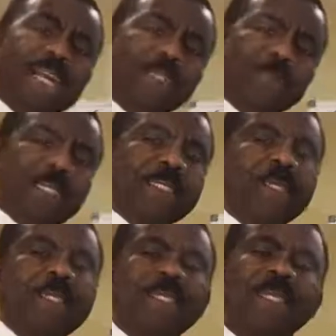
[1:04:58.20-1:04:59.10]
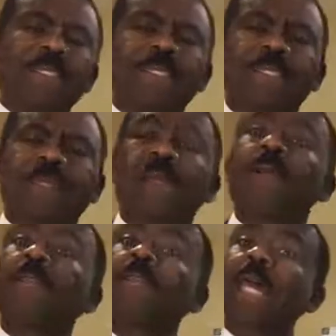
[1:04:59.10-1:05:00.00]
as we discuss this.
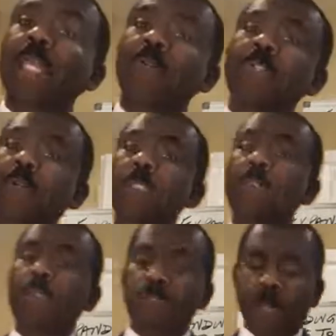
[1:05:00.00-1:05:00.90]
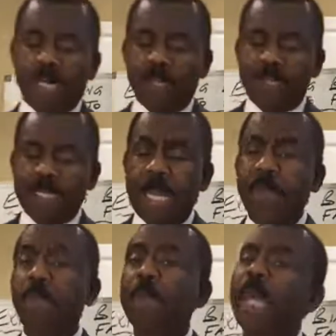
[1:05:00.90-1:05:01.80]
Thank you so much for joining us.
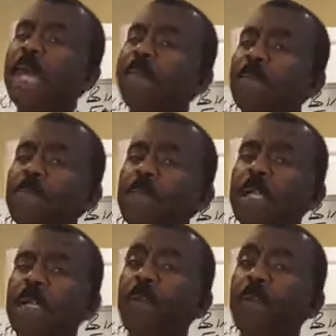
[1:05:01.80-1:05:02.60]
And on behalf of the